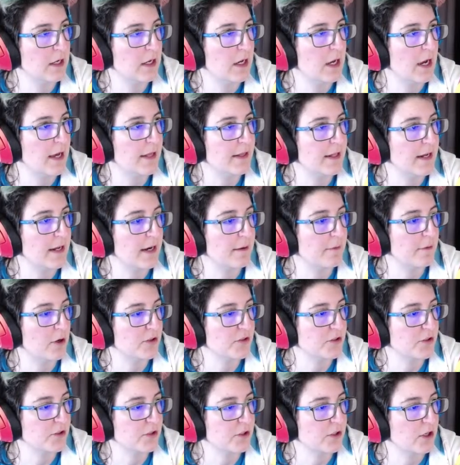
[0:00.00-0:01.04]
And then I'm
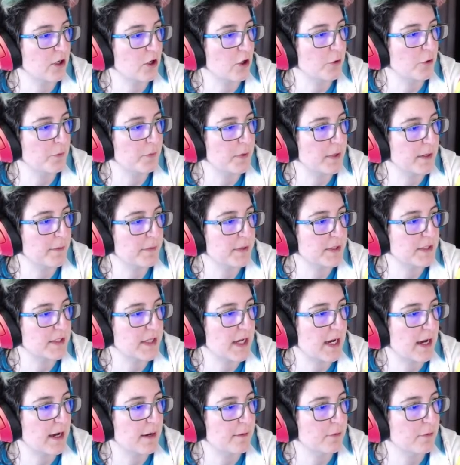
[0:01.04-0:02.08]
also going to open up a
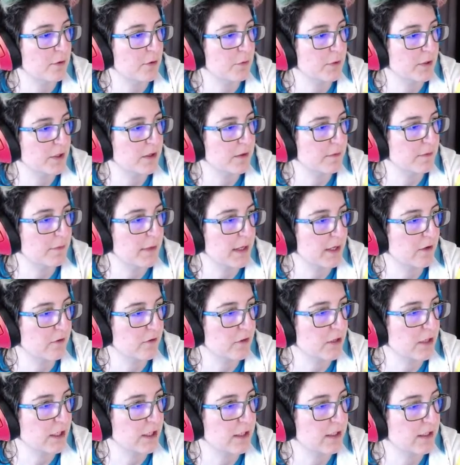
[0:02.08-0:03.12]
tab with the
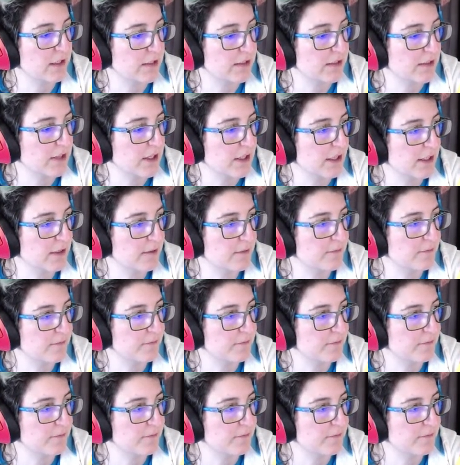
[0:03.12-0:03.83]
makeover kit in a second.